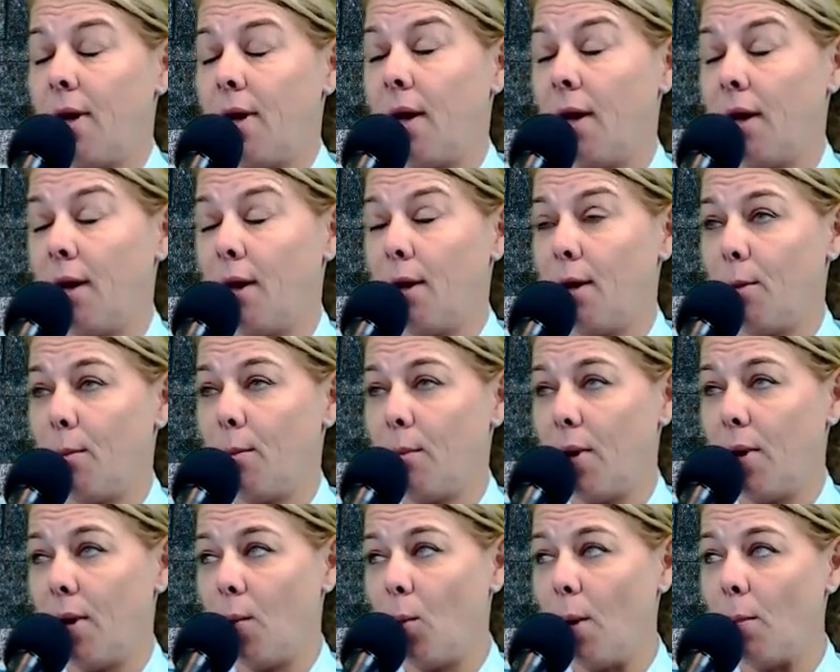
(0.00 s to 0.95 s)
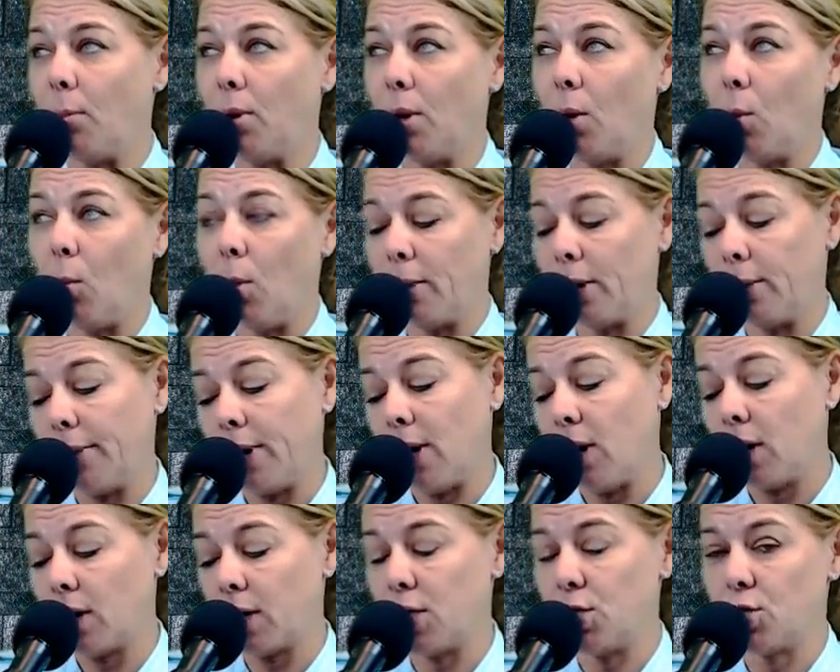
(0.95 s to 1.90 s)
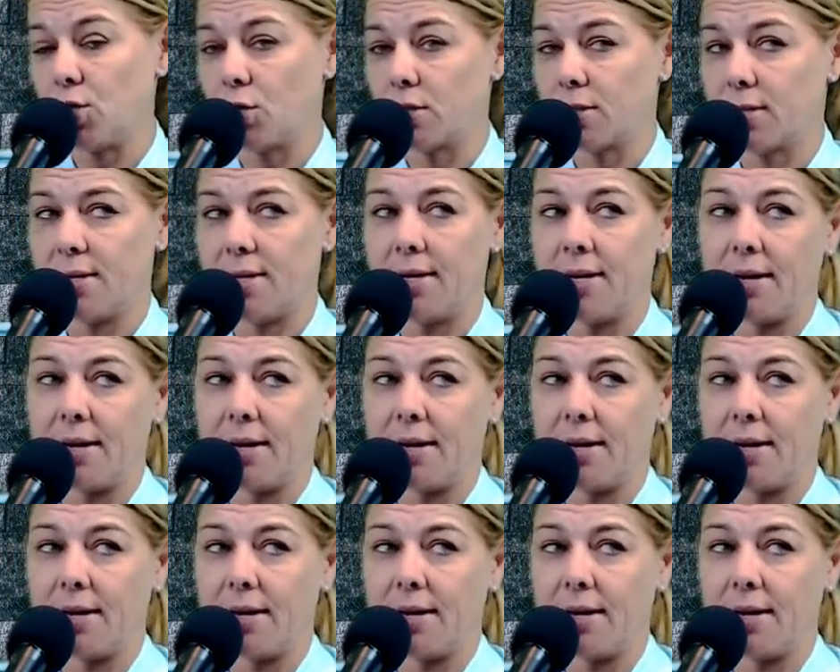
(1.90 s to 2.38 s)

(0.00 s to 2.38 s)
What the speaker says: have One Blunt Woman in my hockey jersey,